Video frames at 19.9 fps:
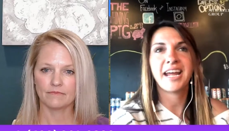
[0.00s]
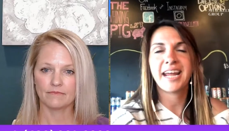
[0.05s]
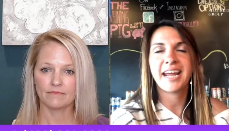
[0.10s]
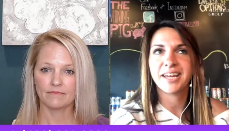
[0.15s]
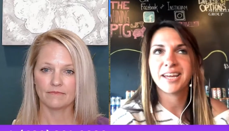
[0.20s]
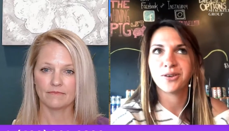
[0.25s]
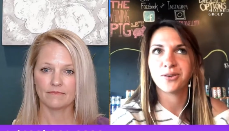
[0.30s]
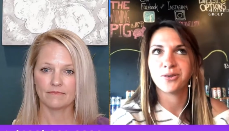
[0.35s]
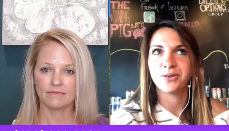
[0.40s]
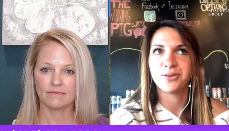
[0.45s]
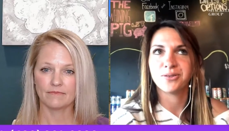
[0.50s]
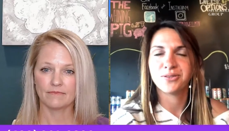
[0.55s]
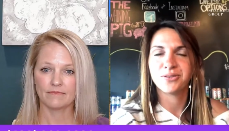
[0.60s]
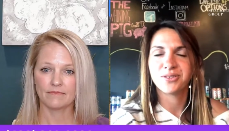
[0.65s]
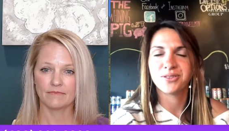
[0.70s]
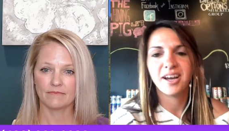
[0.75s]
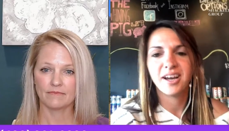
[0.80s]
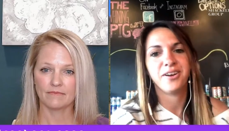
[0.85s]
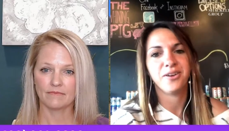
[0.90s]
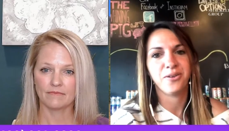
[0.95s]
Speaker 1: handles.
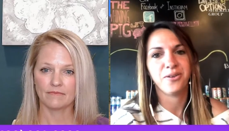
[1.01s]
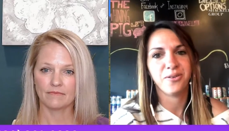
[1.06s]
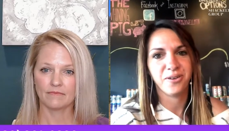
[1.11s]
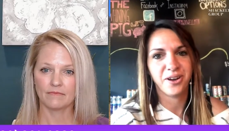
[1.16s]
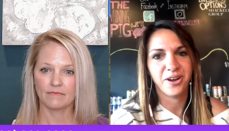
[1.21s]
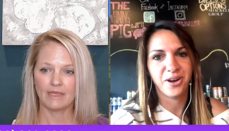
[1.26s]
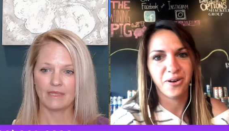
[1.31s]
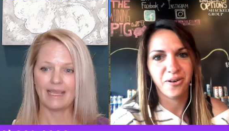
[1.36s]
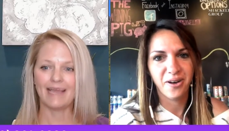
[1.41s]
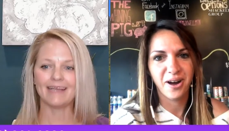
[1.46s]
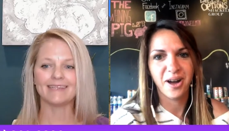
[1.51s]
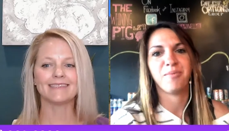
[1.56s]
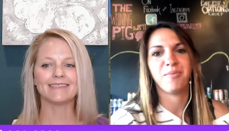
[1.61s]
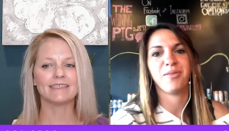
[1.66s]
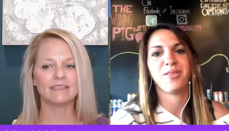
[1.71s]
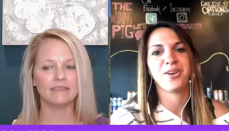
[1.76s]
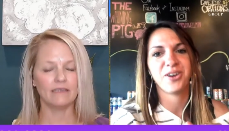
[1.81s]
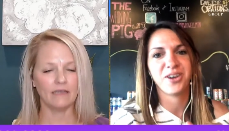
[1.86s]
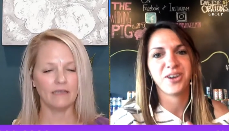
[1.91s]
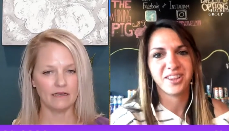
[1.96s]
I don't know. I'm
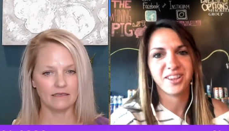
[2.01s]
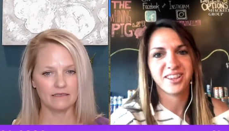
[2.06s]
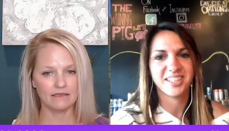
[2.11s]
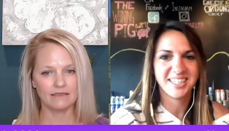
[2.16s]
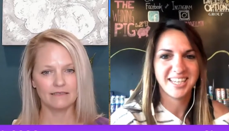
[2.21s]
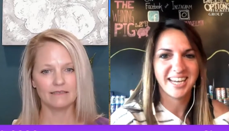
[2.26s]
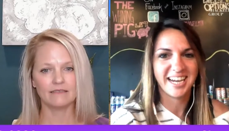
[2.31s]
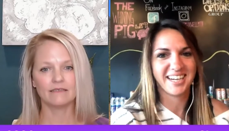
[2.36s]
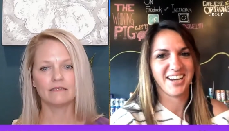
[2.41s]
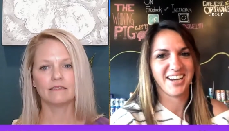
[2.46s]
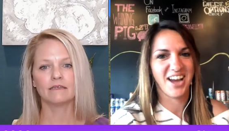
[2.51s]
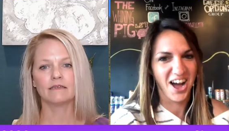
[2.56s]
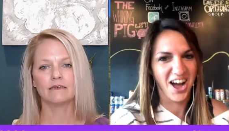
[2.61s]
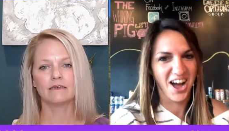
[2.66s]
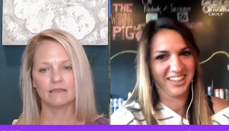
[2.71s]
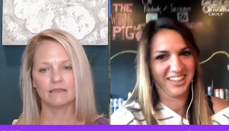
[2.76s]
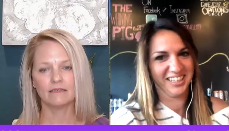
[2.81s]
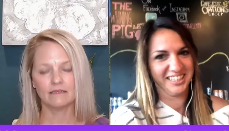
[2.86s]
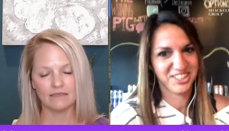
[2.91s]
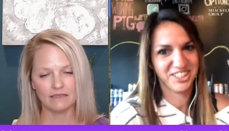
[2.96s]
learning the
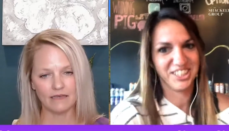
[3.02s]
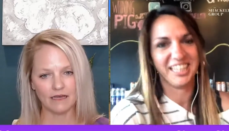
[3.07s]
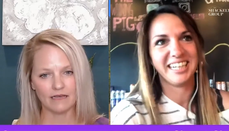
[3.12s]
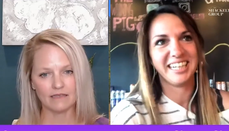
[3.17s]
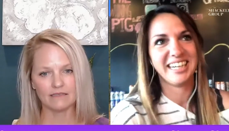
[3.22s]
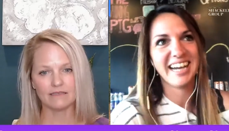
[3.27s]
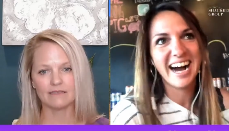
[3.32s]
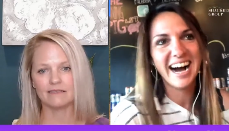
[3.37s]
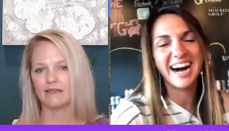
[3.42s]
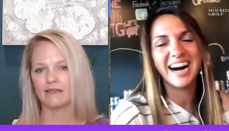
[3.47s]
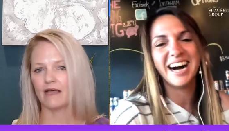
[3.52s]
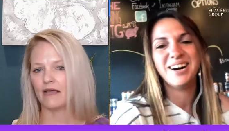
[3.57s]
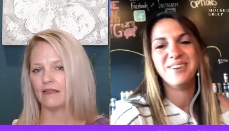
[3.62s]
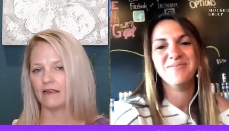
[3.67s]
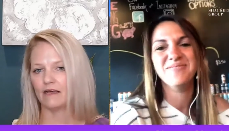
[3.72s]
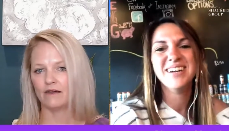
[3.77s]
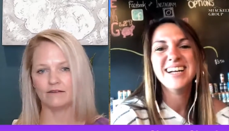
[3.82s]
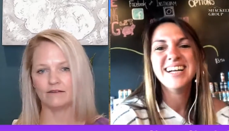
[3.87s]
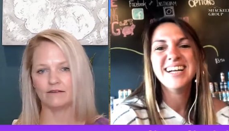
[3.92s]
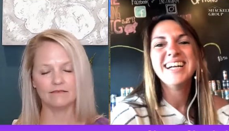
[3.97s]
technology. Um,
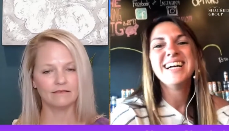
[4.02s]
I know.